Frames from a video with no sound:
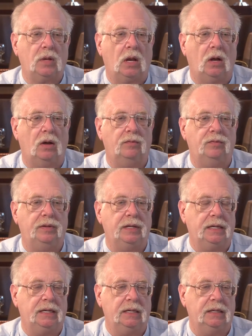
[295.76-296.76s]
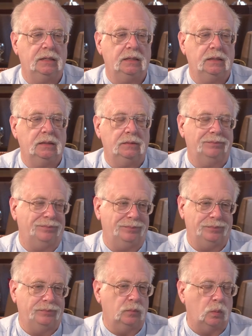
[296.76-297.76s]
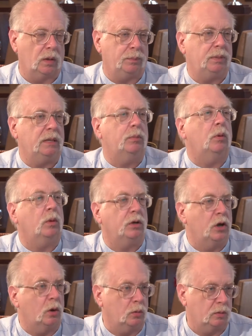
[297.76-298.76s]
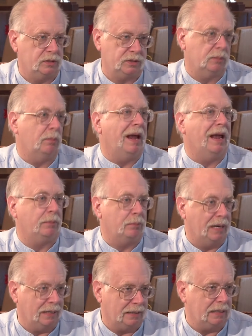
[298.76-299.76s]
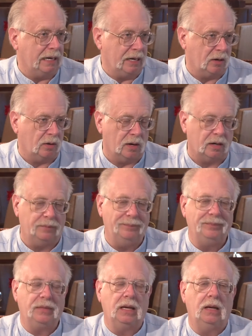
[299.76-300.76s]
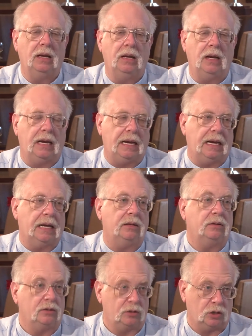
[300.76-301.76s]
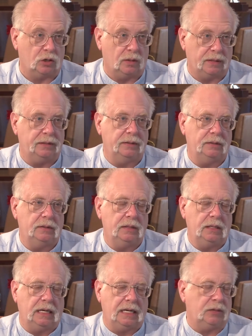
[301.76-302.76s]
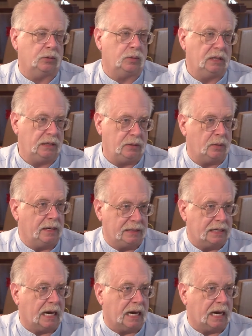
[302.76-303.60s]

of the what people would know as the Mad Men era, and current, and the really great